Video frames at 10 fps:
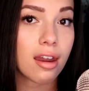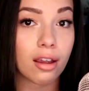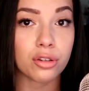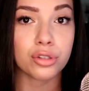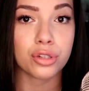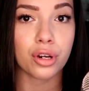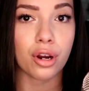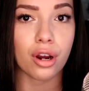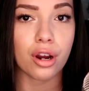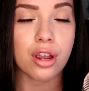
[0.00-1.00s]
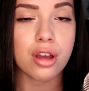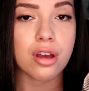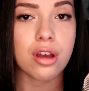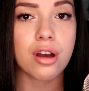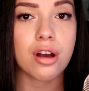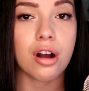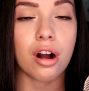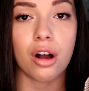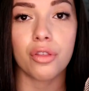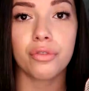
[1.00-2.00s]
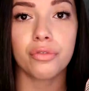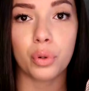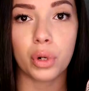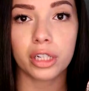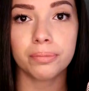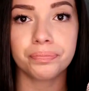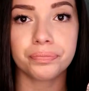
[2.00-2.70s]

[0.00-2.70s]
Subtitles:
next to her on the floor,